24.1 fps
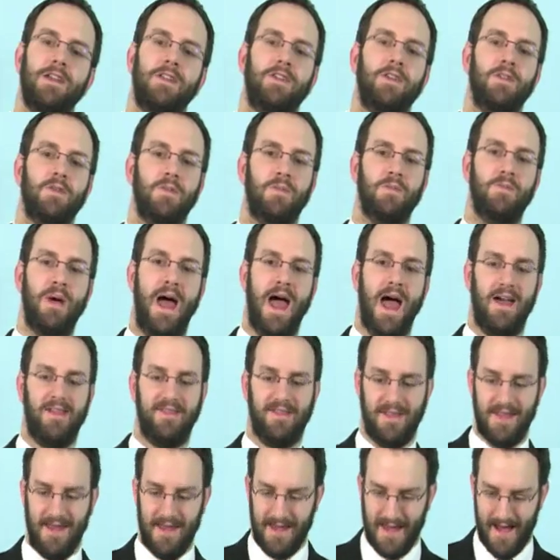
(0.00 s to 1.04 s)
to
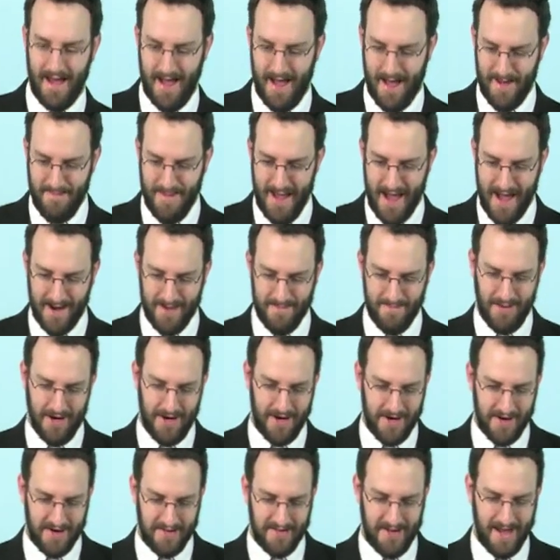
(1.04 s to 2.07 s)
pass the patent
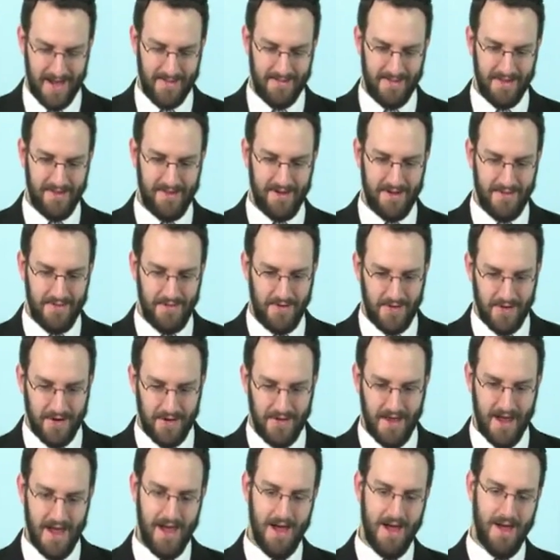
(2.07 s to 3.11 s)
bar exam and so
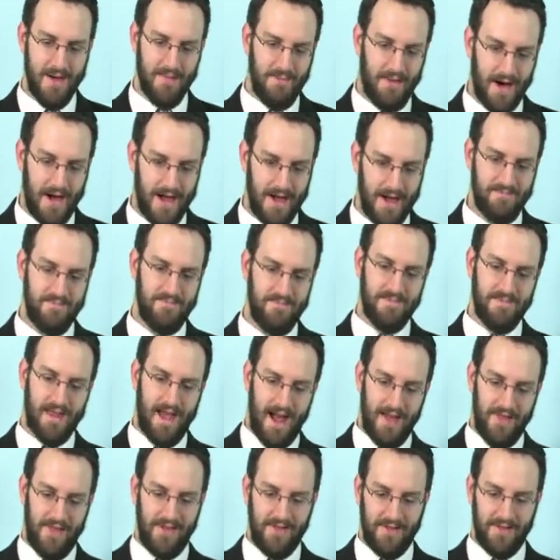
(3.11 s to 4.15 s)
forth. But
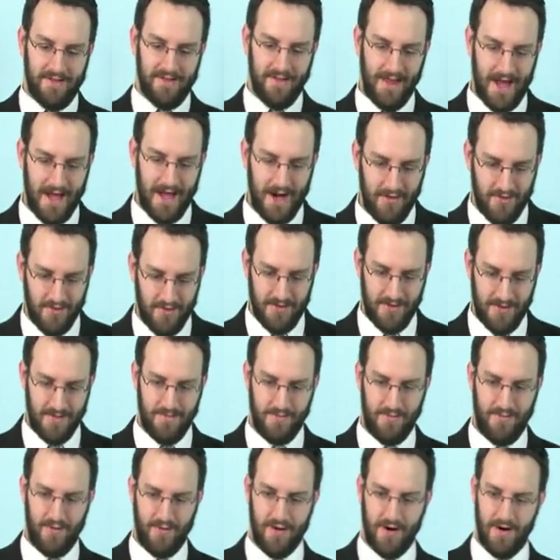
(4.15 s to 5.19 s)
I think there's a lot of
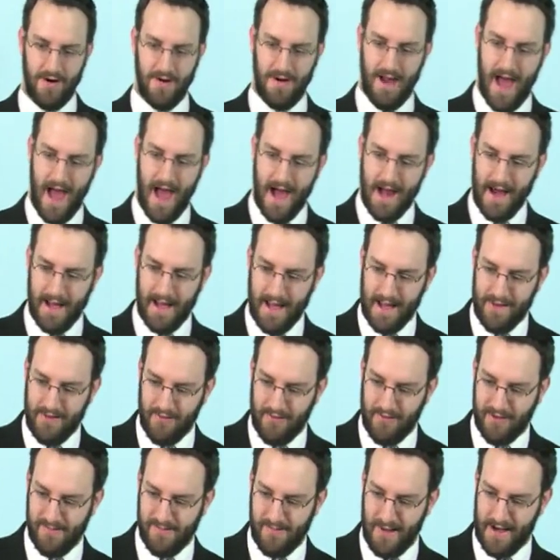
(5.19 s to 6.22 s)
room for how to get to
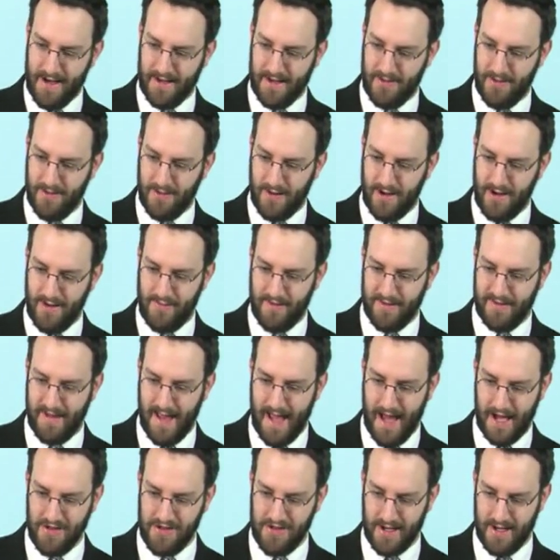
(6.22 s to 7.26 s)
responding to an office
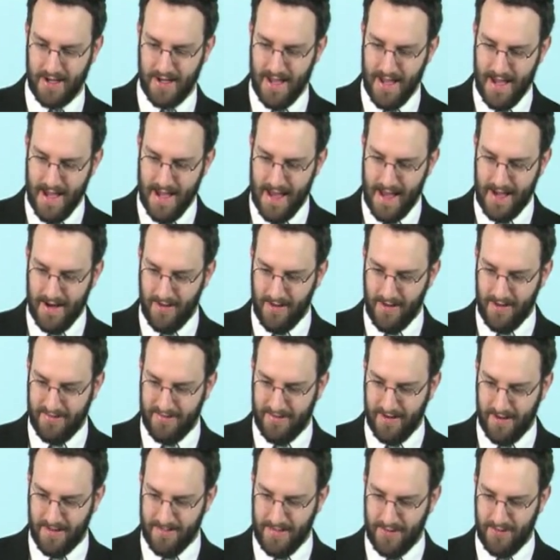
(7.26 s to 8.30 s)
action. And I
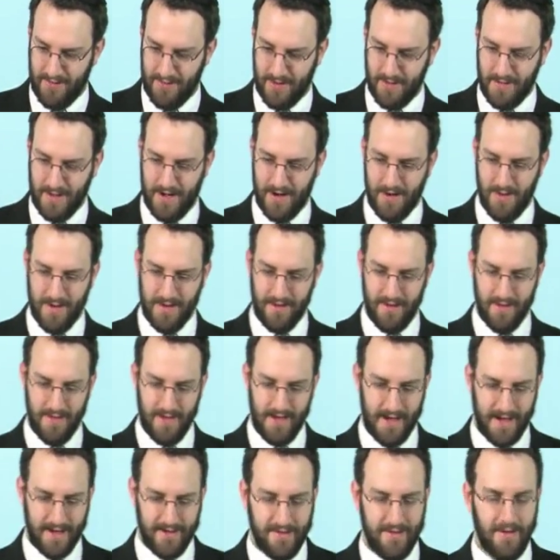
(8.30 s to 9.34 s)
also, before we go into the
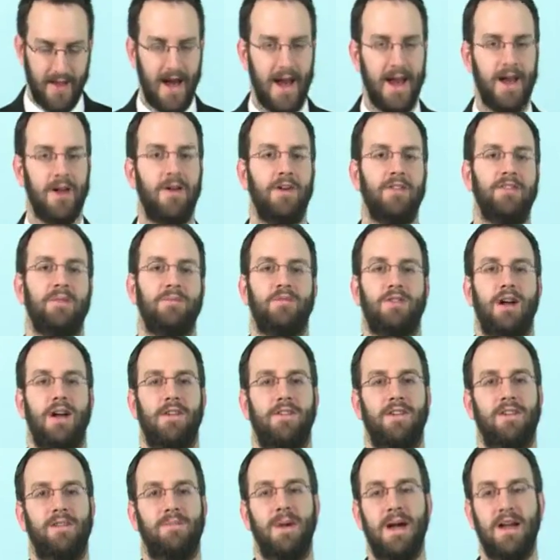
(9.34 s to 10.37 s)
next slide, I also
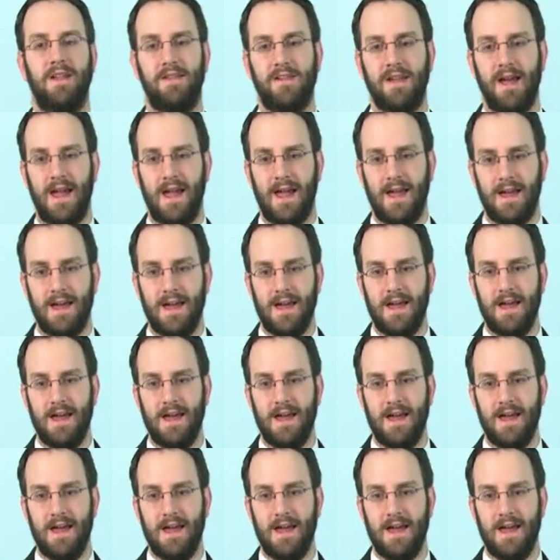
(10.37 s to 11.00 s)
preface by saying